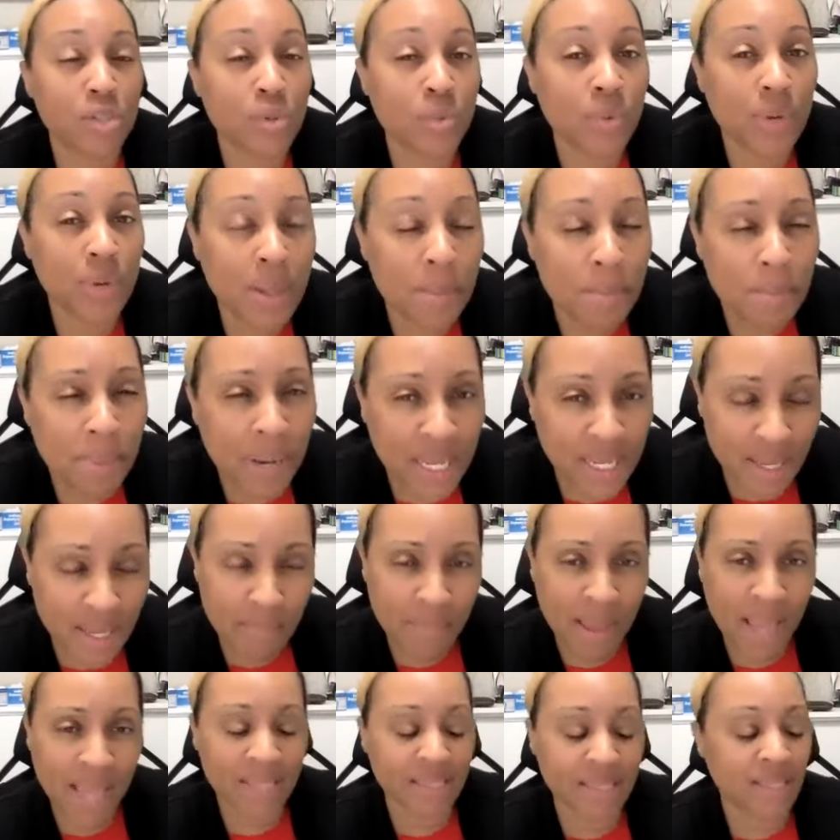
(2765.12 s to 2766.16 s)
to an abundant
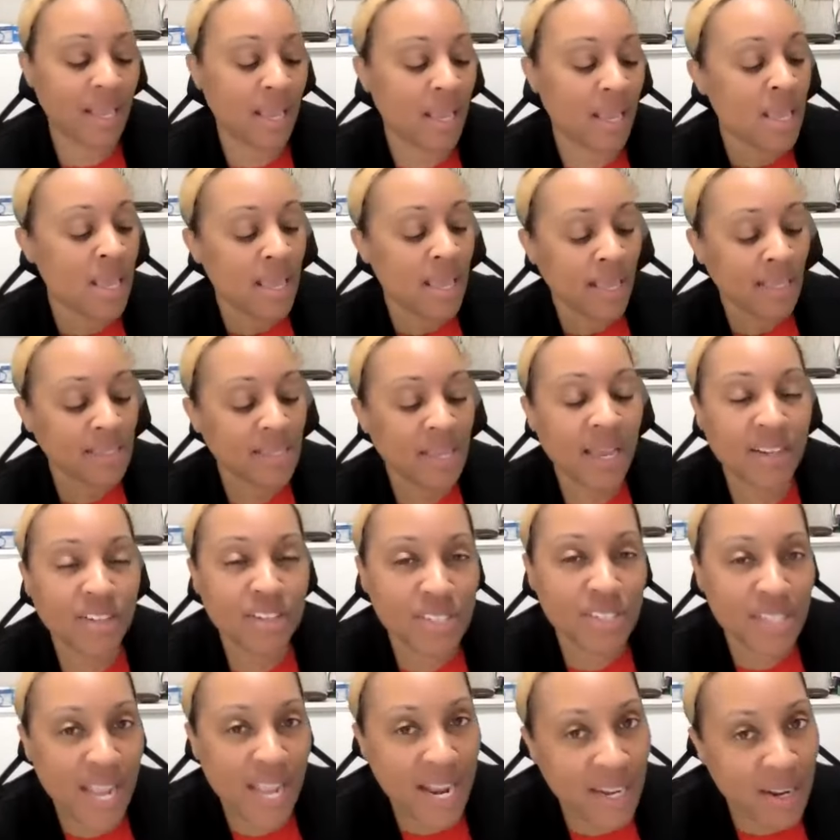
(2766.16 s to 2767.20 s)
mindset, to
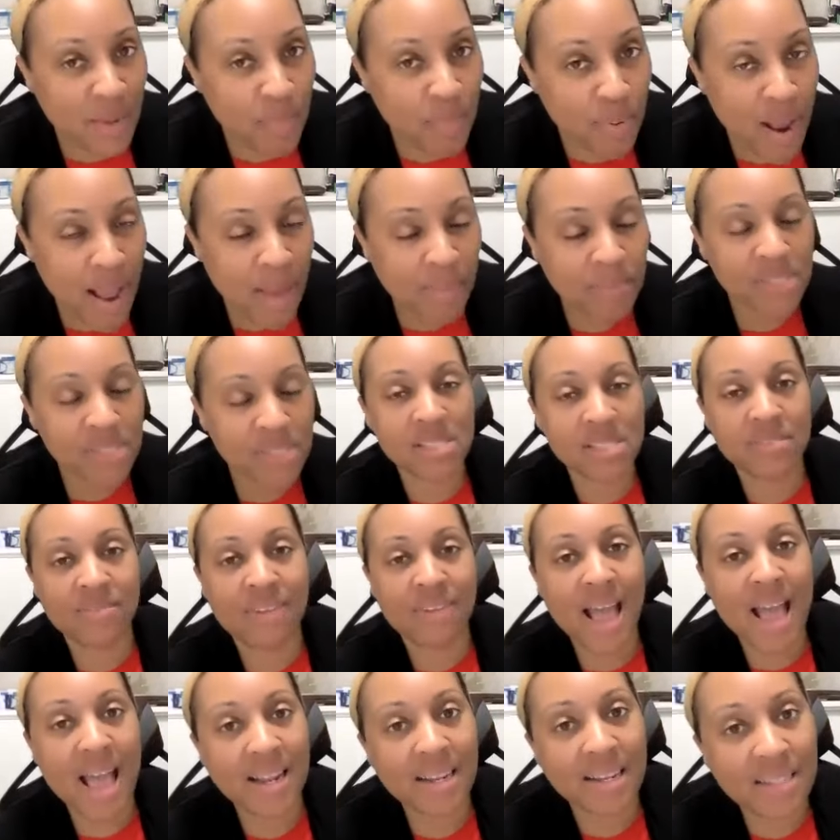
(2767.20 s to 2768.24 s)
understanding the promises of
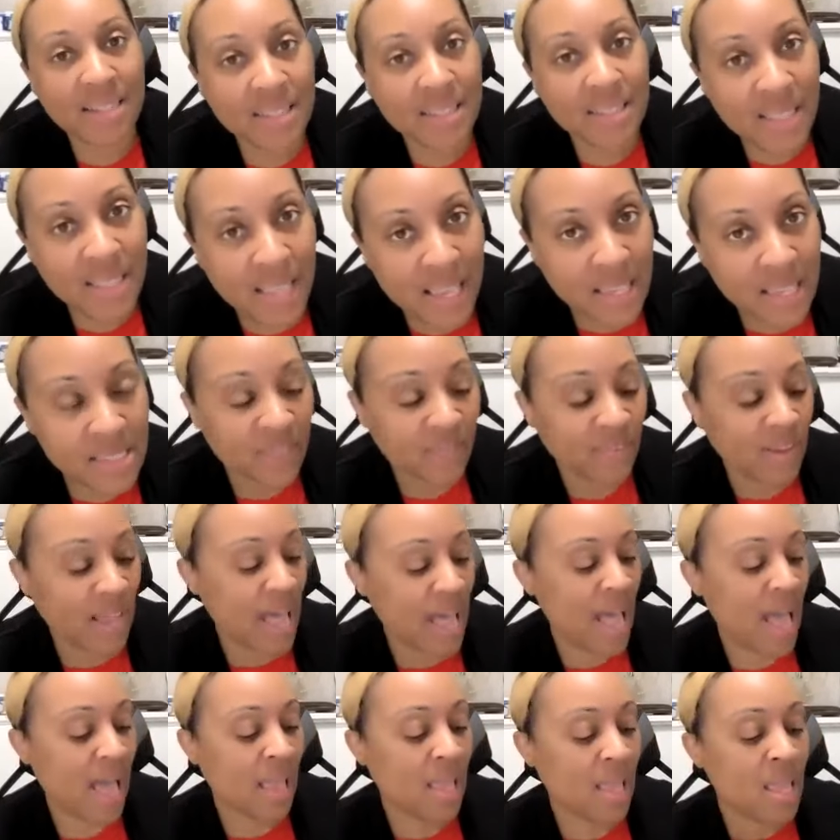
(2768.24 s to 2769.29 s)
God and the things of
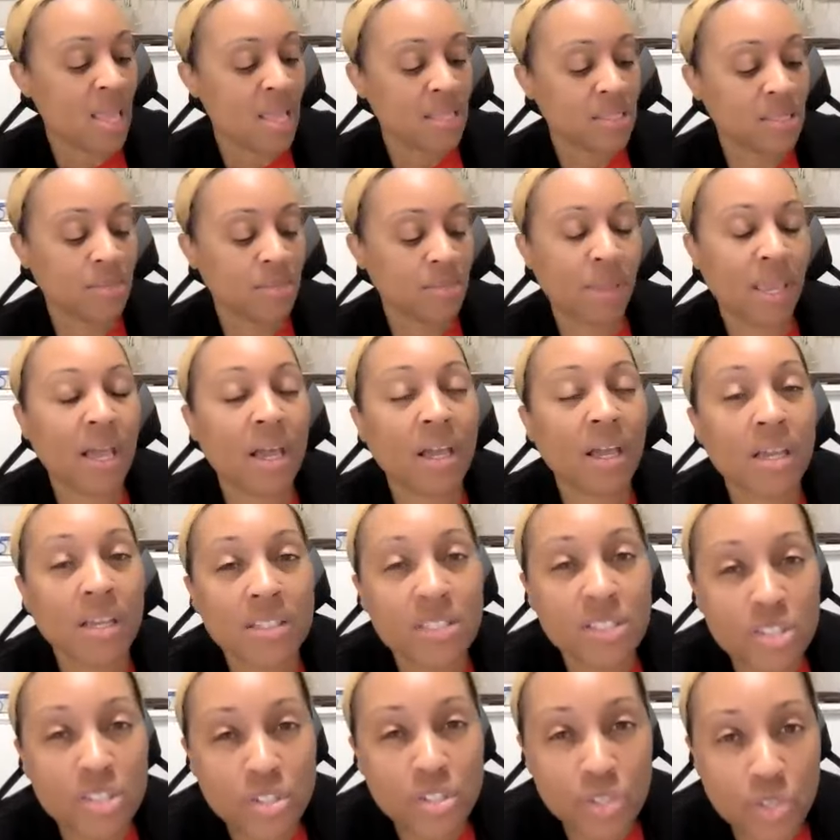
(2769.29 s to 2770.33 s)
God, to being a
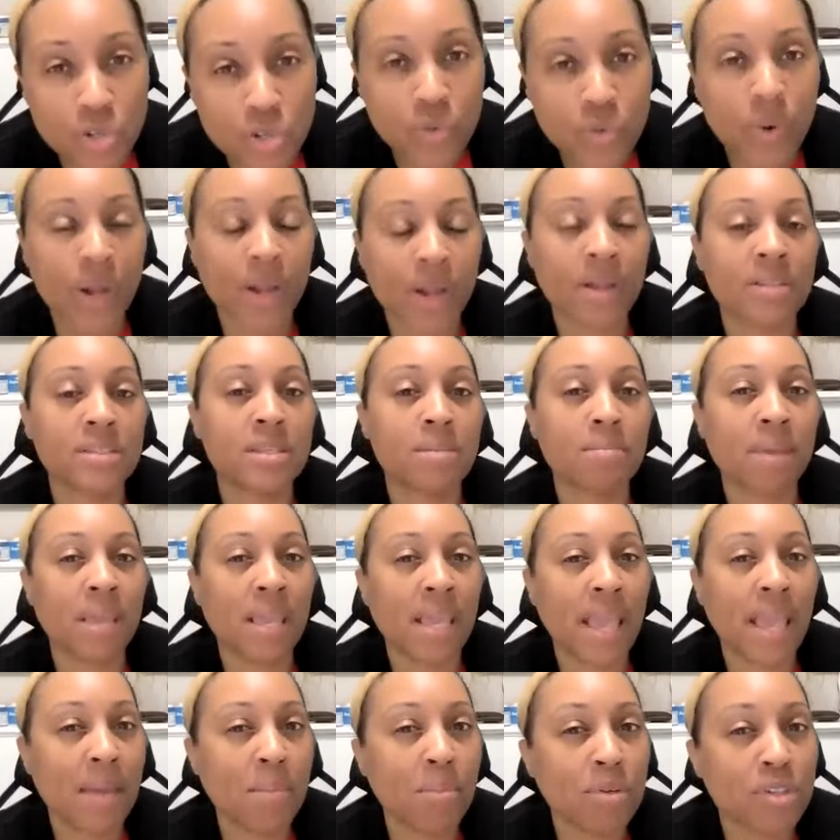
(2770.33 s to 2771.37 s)
good steward, to
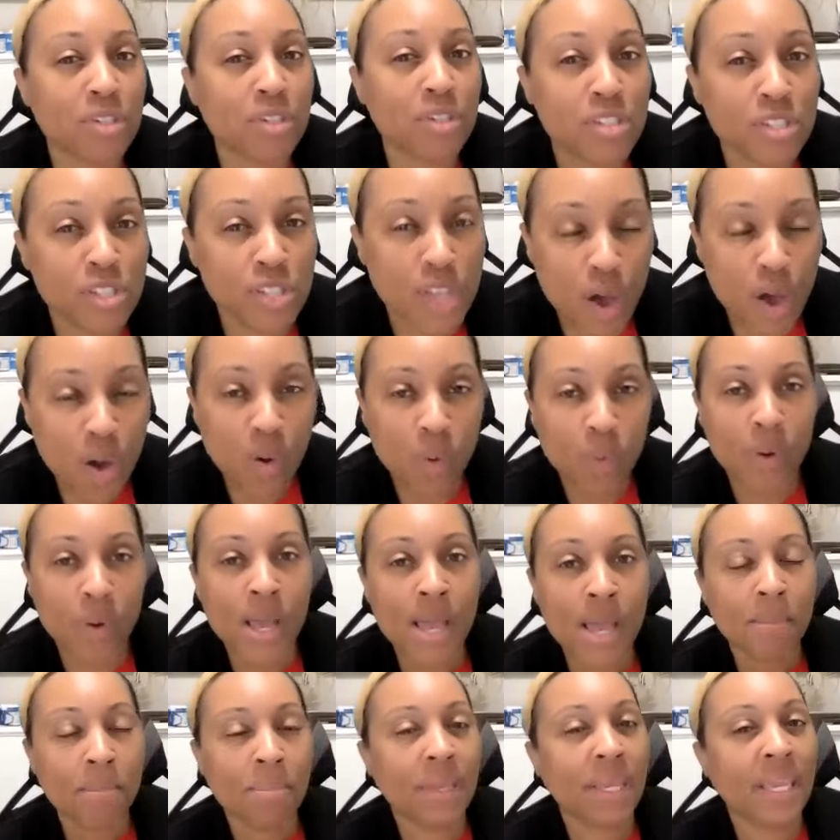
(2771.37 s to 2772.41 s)
being able to sow,
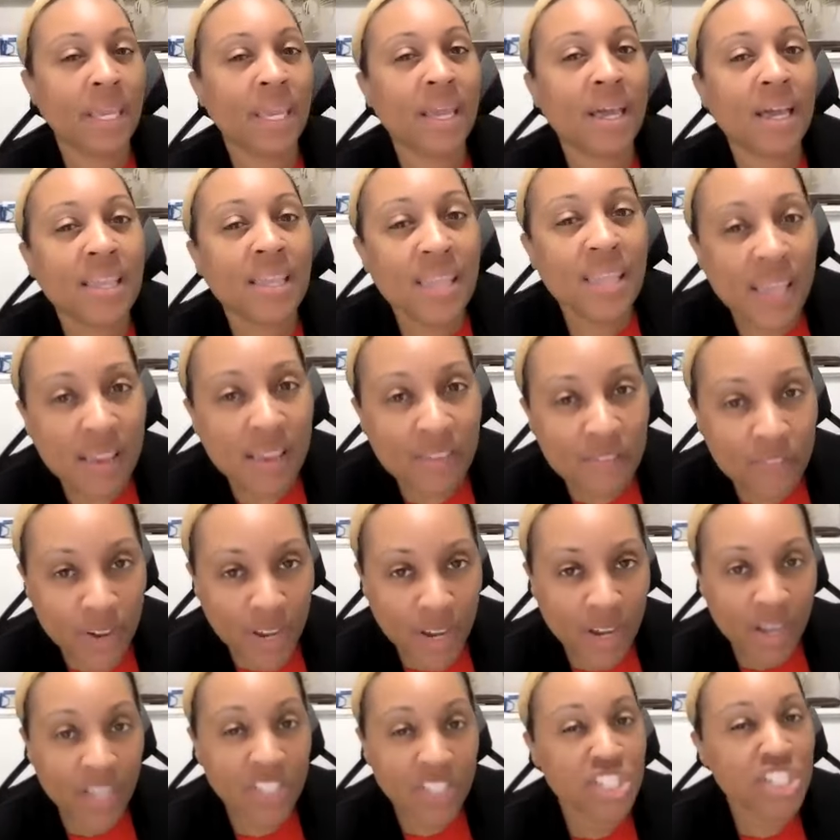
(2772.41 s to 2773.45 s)
being a
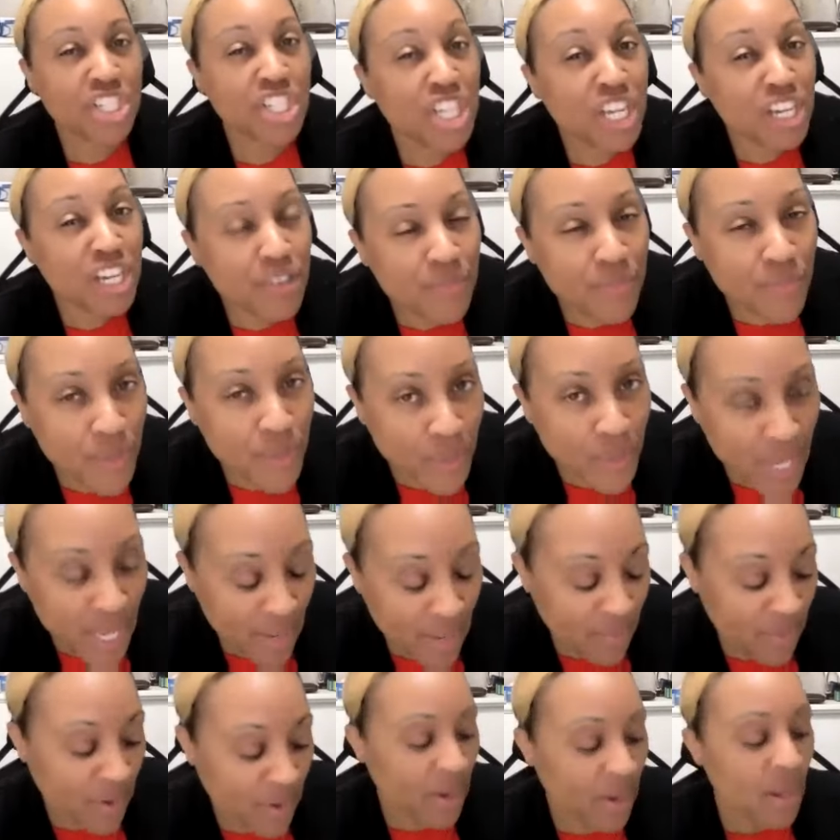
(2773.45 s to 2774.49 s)
giver, a cheerful
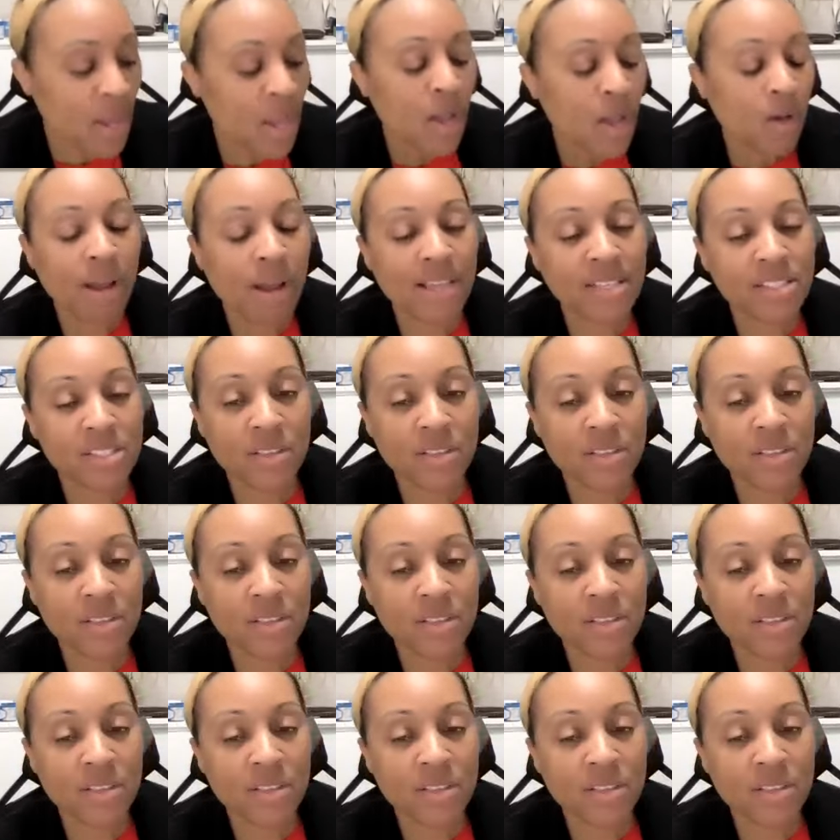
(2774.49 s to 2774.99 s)
giver, right?